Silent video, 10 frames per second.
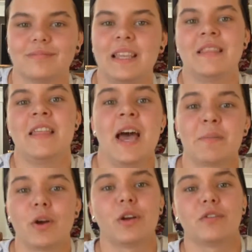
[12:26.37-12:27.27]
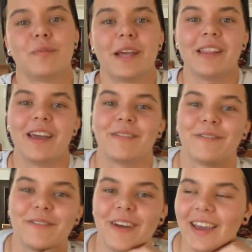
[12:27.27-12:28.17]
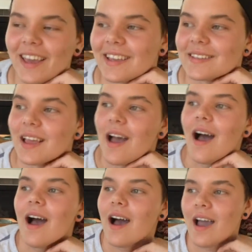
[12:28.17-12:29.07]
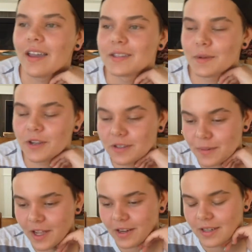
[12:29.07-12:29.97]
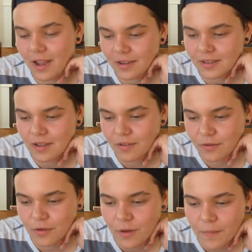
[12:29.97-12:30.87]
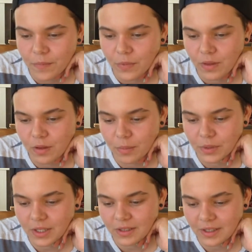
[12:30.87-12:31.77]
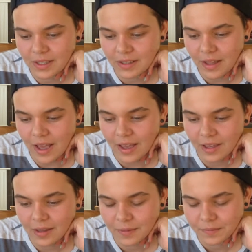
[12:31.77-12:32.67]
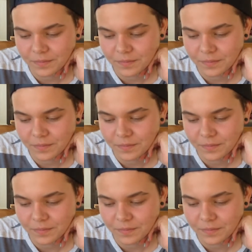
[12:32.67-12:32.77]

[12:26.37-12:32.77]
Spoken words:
in that part of my life, I guess, I experienced panic attacks of completely like